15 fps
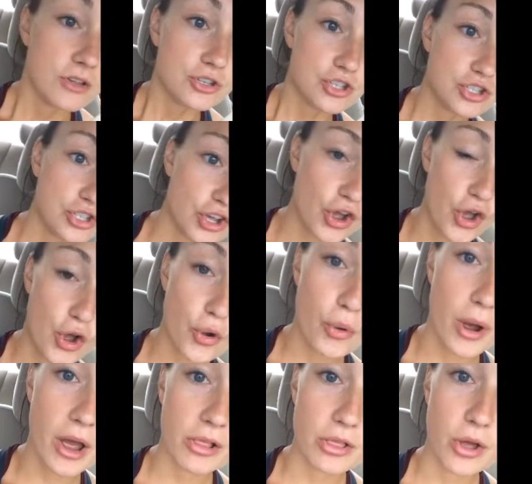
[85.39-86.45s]

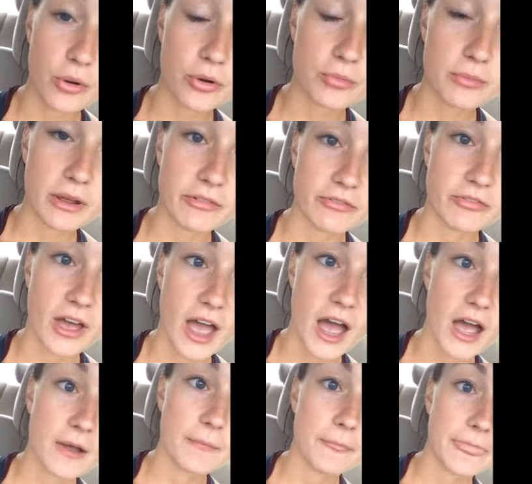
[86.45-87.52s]
So I lowered my
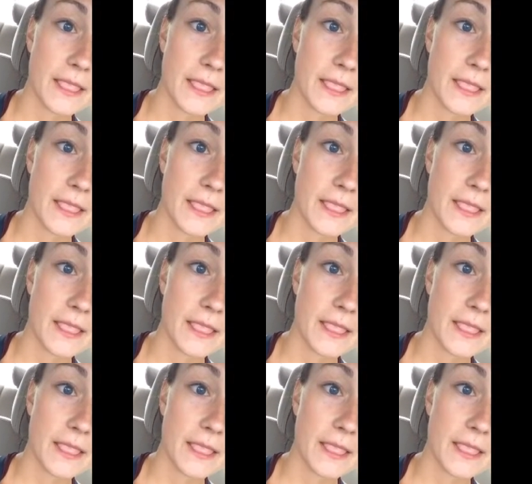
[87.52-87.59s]
fat